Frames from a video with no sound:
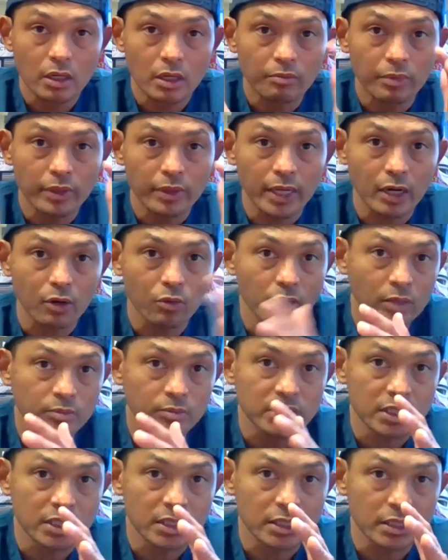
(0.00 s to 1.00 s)
But now what I'm
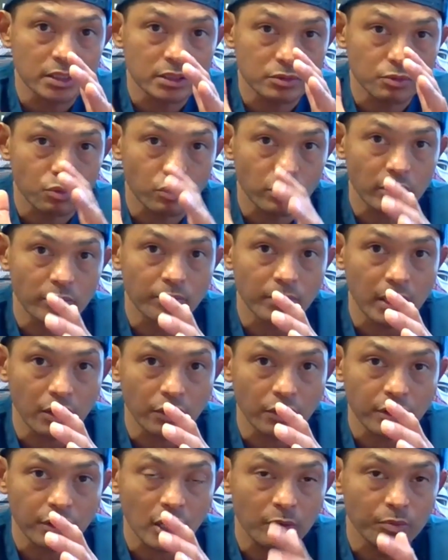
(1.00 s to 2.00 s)
seeing, it's word of mouth
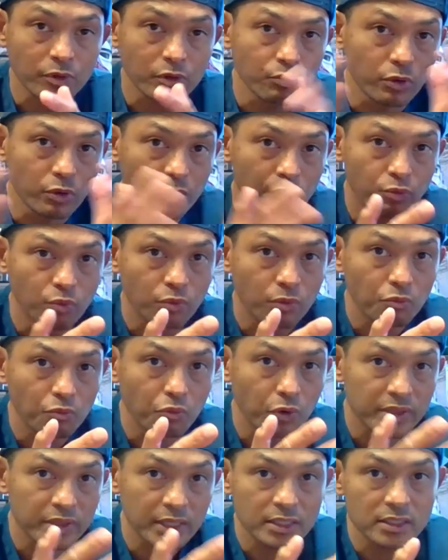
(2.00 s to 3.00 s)
coupled with
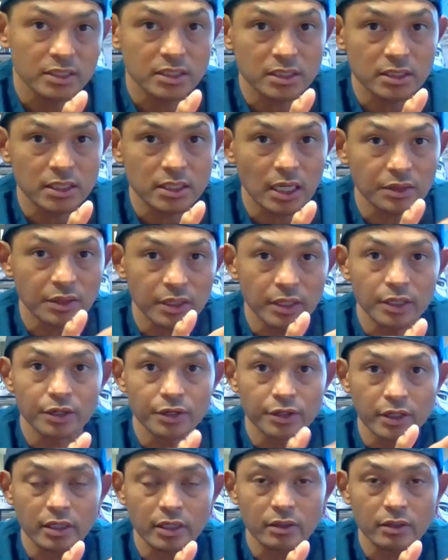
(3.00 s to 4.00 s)
what they see on the
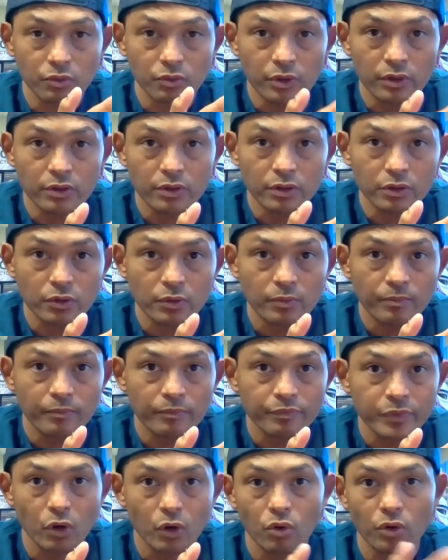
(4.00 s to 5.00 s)
internet with you
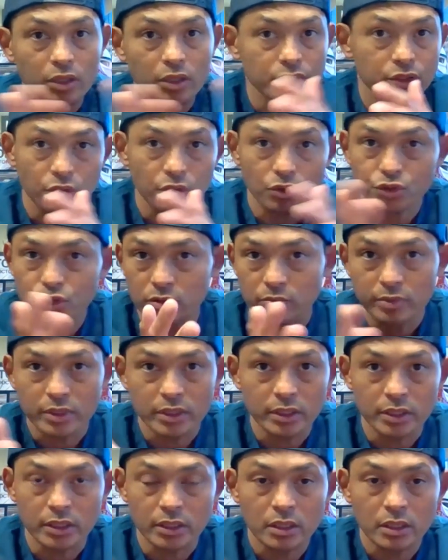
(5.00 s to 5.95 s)
or on oh, social okay. media.